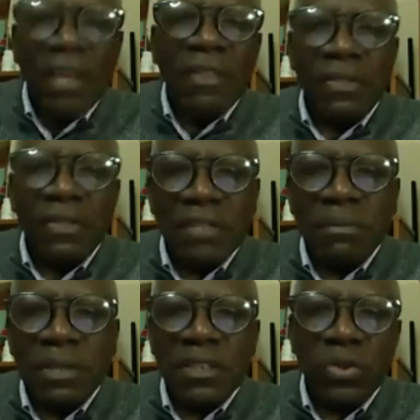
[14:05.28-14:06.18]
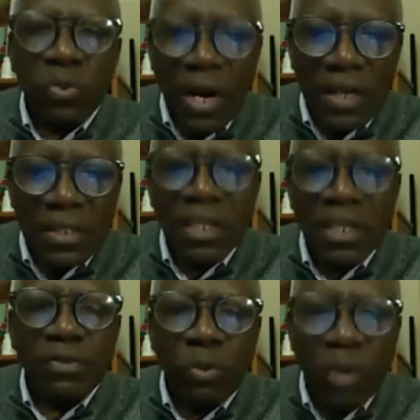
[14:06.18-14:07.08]
this business works
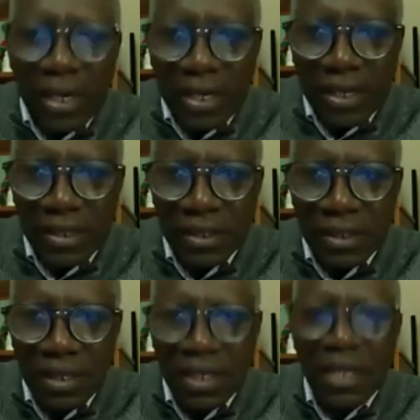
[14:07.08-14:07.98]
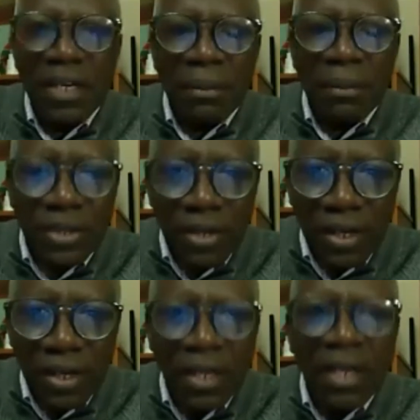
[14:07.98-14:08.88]
if you work it. Number
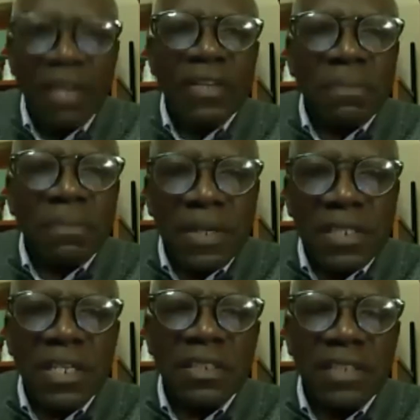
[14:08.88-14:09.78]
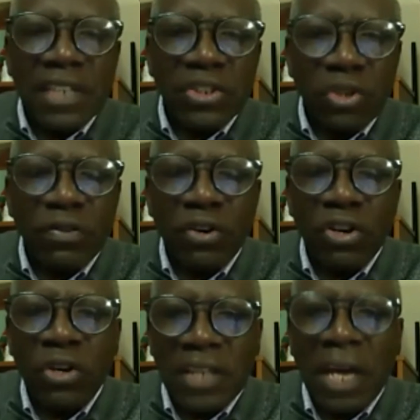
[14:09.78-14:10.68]
three, this business does not follow
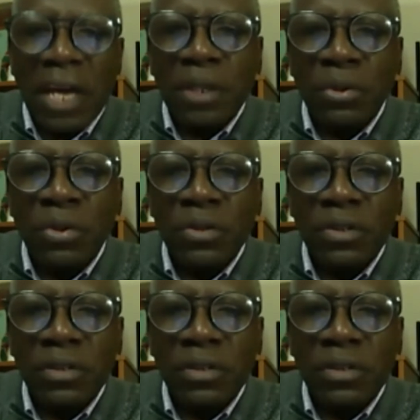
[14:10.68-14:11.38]
your timetable.